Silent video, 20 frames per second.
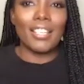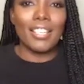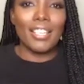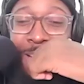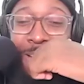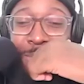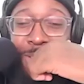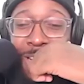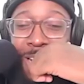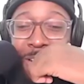Uh,
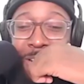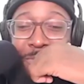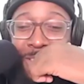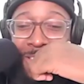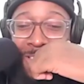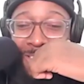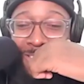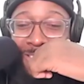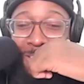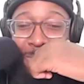I'm
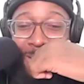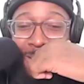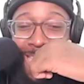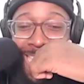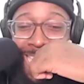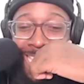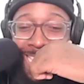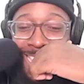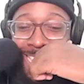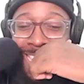laughing. It's in
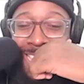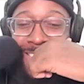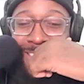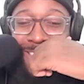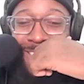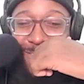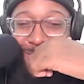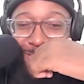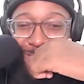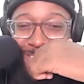my head.
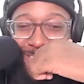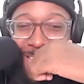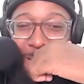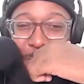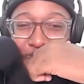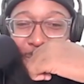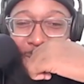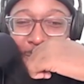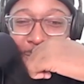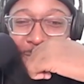Just
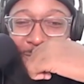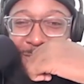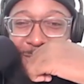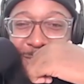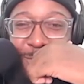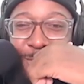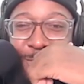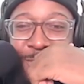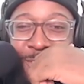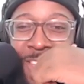that bit when
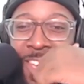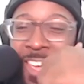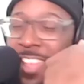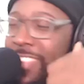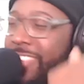she saw